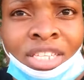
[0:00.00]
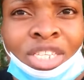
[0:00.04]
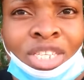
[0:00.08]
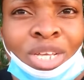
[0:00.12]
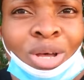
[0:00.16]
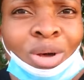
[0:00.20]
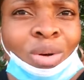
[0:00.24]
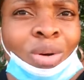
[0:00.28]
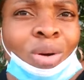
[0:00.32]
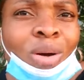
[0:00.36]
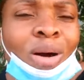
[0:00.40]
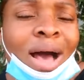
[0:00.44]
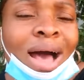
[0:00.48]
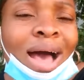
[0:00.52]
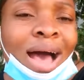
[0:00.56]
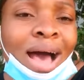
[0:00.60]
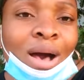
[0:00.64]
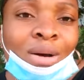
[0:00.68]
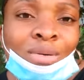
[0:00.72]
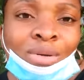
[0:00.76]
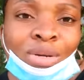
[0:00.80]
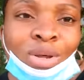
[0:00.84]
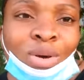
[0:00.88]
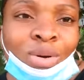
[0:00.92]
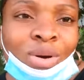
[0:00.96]
So I
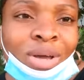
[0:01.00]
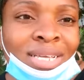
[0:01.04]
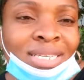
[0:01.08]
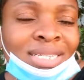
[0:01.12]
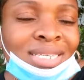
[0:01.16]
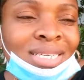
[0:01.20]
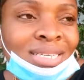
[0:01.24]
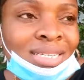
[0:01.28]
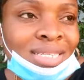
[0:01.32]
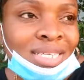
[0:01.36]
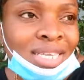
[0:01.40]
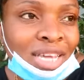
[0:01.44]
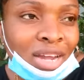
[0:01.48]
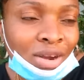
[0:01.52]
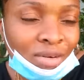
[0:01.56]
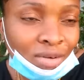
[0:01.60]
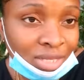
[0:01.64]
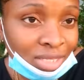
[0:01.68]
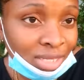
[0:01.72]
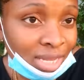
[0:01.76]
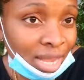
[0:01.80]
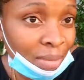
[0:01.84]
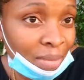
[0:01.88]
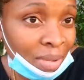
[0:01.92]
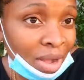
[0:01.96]
don't know, it's a
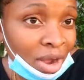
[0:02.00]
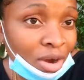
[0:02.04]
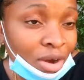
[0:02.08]
scary time.